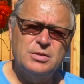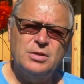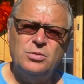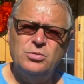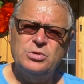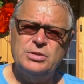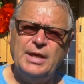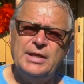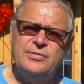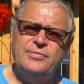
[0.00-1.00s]
So the
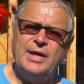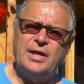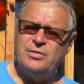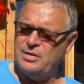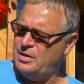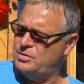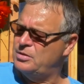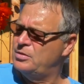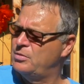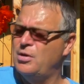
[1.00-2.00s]
stave now has
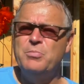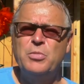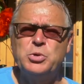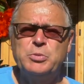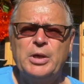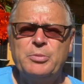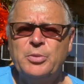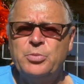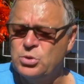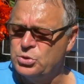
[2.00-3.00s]
a, a much better
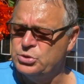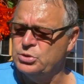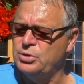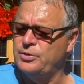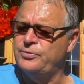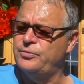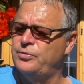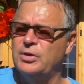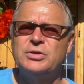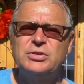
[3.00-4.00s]
proportion
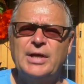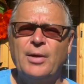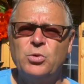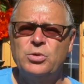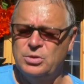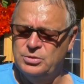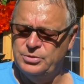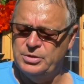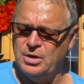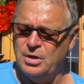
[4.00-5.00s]
of uh, sapwood
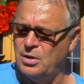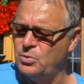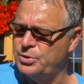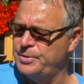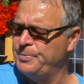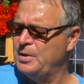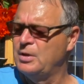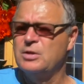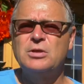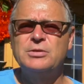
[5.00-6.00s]
to heartwood.
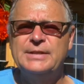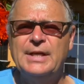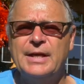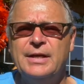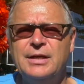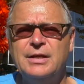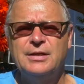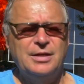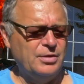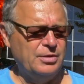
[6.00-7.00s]
So today
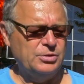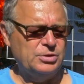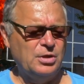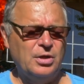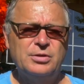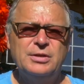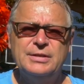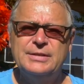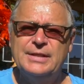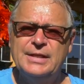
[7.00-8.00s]
I'm going to start
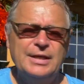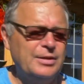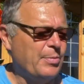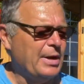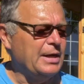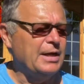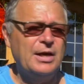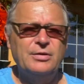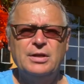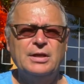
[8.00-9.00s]
taking the belly
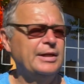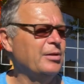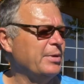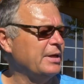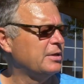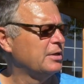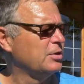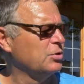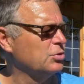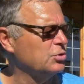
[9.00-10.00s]
down a little bit,
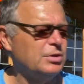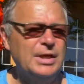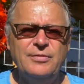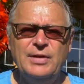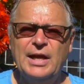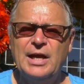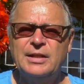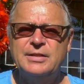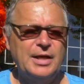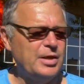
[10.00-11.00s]
just evening out
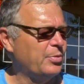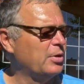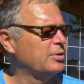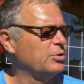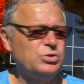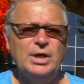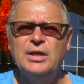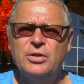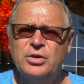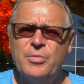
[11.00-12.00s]
the taper,
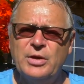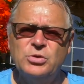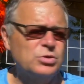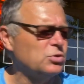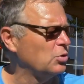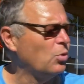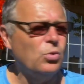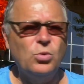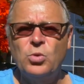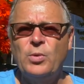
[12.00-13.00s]
checking the dimensions
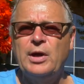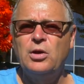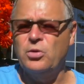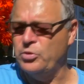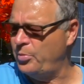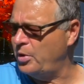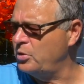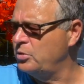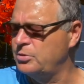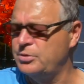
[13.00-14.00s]
all the way along the bow,